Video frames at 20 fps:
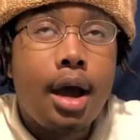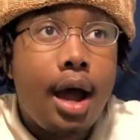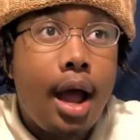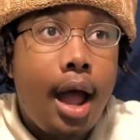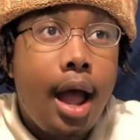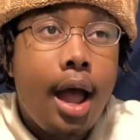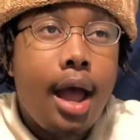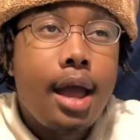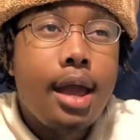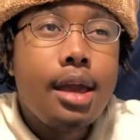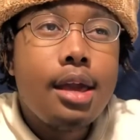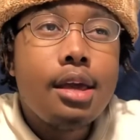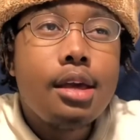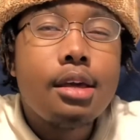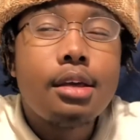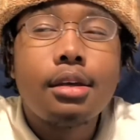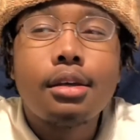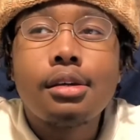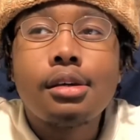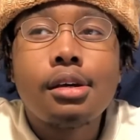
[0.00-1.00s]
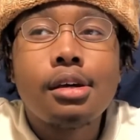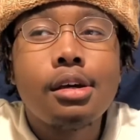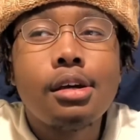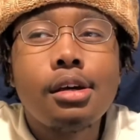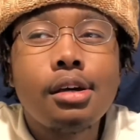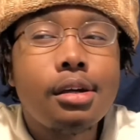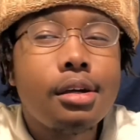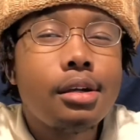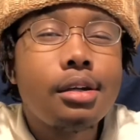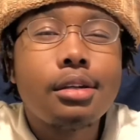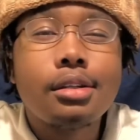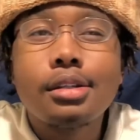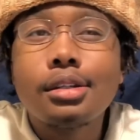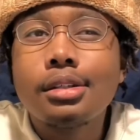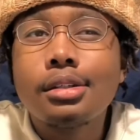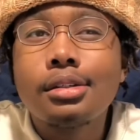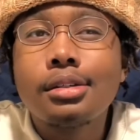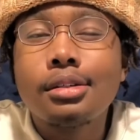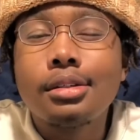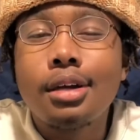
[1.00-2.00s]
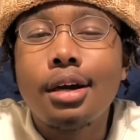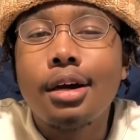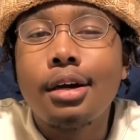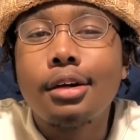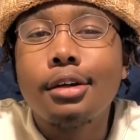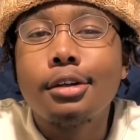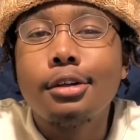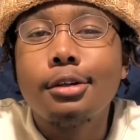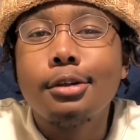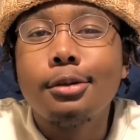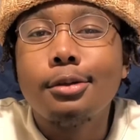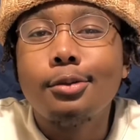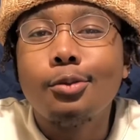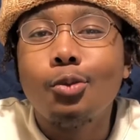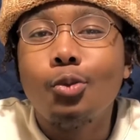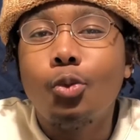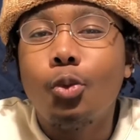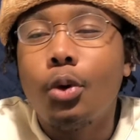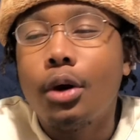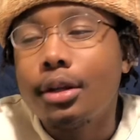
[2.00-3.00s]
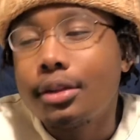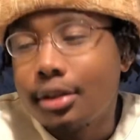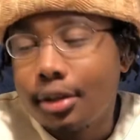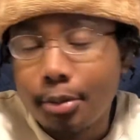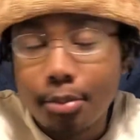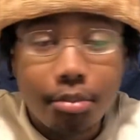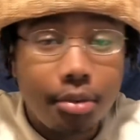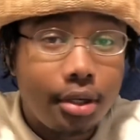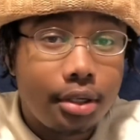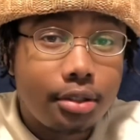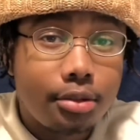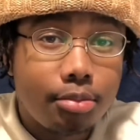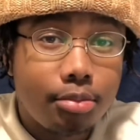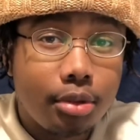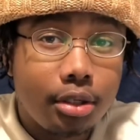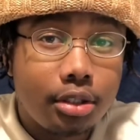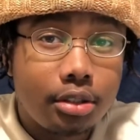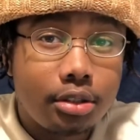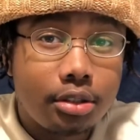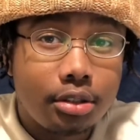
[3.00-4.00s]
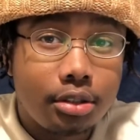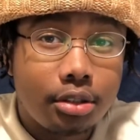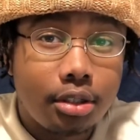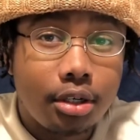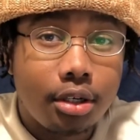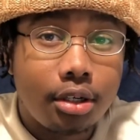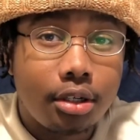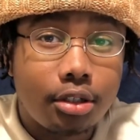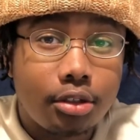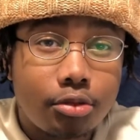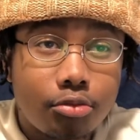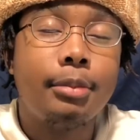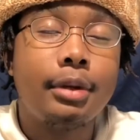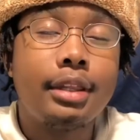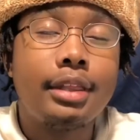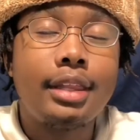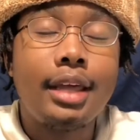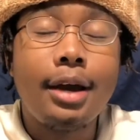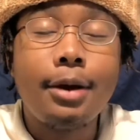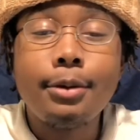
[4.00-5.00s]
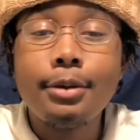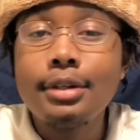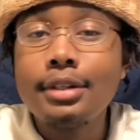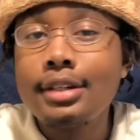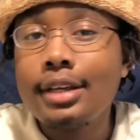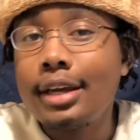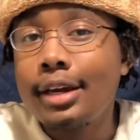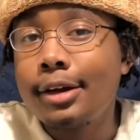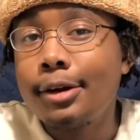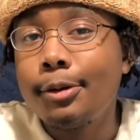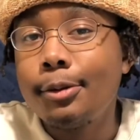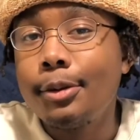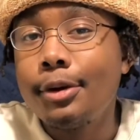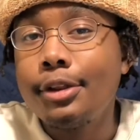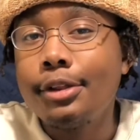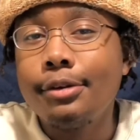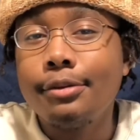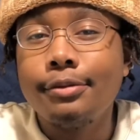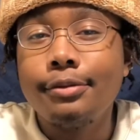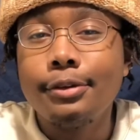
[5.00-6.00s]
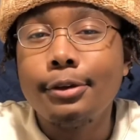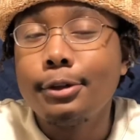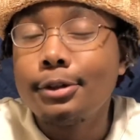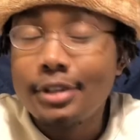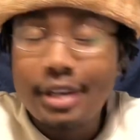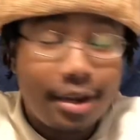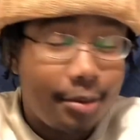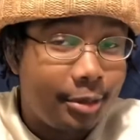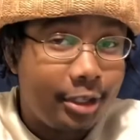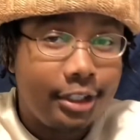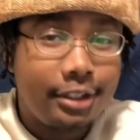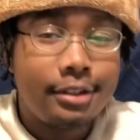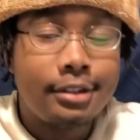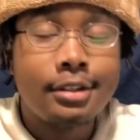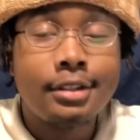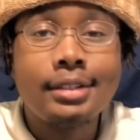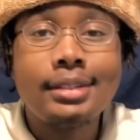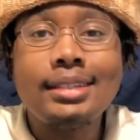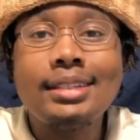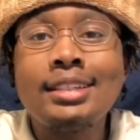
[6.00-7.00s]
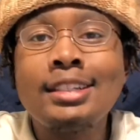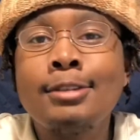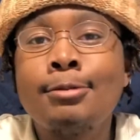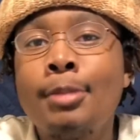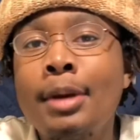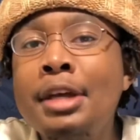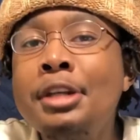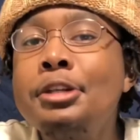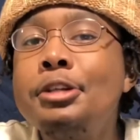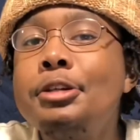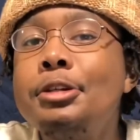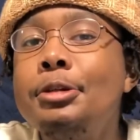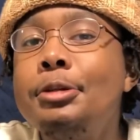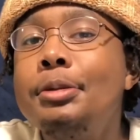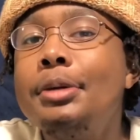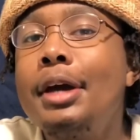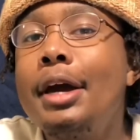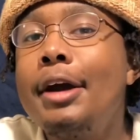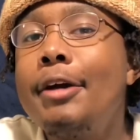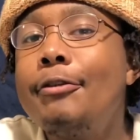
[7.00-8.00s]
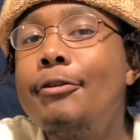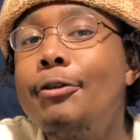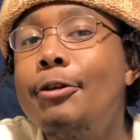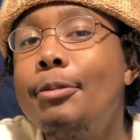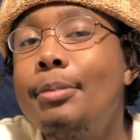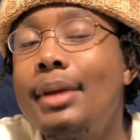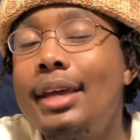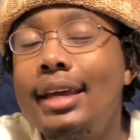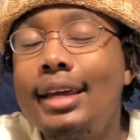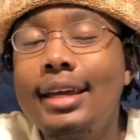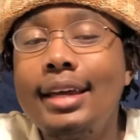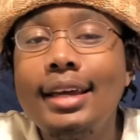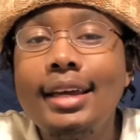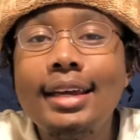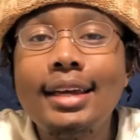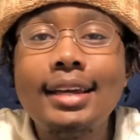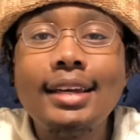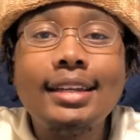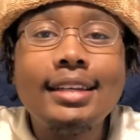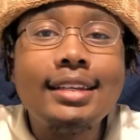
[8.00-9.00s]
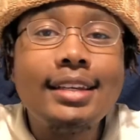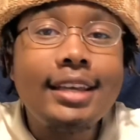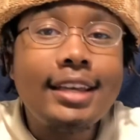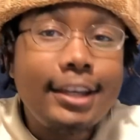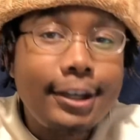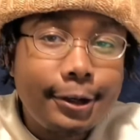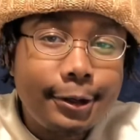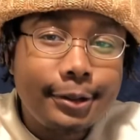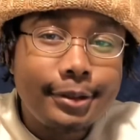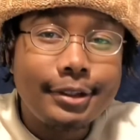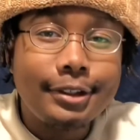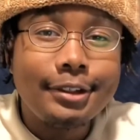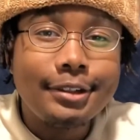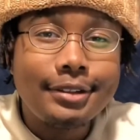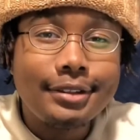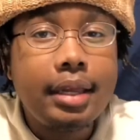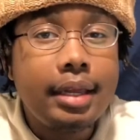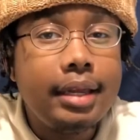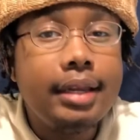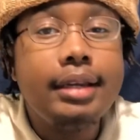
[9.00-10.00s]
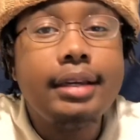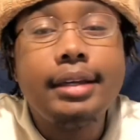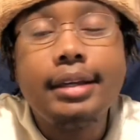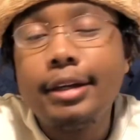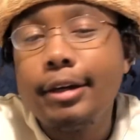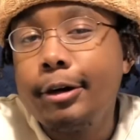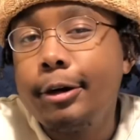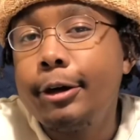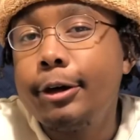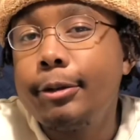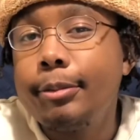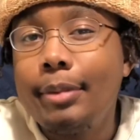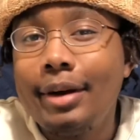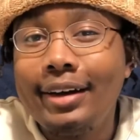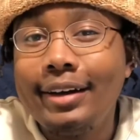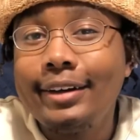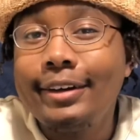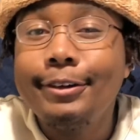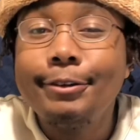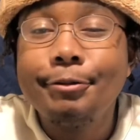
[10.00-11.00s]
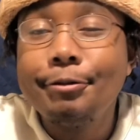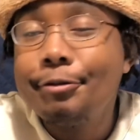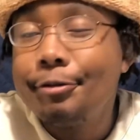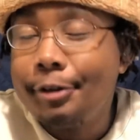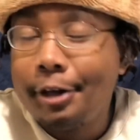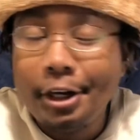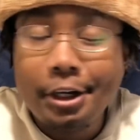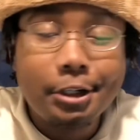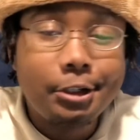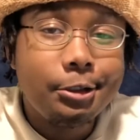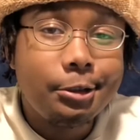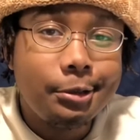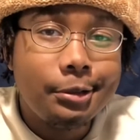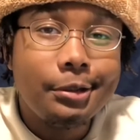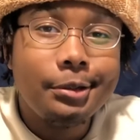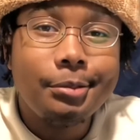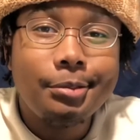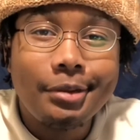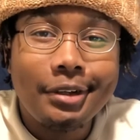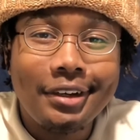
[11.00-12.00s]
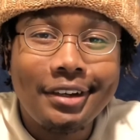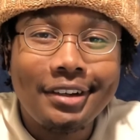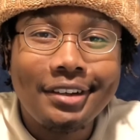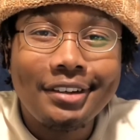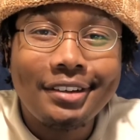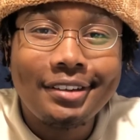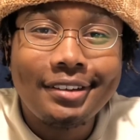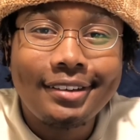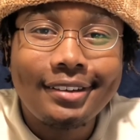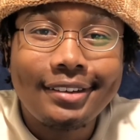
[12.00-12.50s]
I could just tell you what the best brushes are, but that would take away the suspense you get from a tier list and hearing my factual opinions.